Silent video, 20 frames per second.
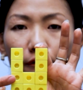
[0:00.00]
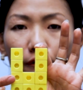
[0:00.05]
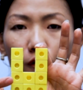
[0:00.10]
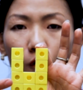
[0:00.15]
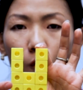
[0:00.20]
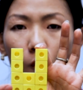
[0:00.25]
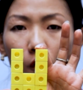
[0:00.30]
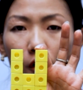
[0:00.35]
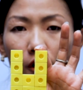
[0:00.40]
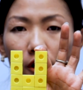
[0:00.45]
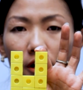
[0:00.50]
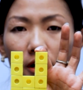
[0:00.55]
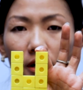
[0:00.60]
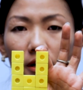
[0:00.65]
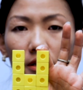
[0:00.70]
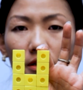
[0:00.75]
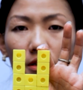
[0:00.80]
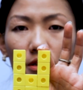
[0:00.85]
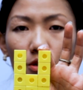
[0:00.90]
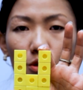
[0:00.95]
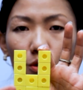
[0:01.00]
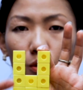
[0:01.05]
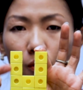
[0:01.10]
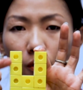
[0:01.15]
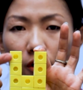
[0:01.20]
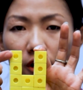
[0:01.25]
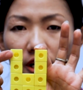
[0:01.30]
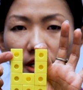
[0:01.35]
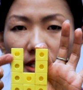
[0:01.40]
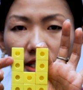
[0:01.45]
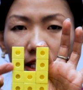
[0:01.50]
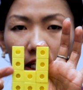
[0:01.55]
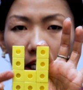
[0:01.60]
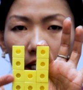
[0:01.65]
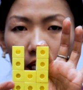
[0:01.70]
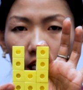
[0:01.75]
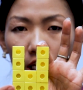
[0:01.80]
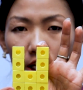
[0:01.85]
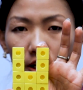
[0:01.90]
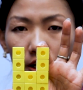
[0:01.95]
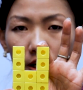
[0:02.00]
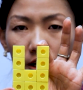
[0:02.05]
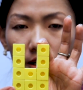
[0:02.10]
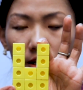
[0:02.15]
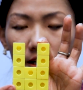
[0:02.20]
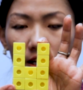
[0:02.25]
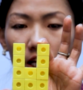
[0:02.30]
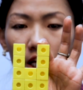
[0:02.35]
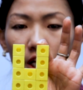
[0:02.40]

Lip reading: 4 squares here,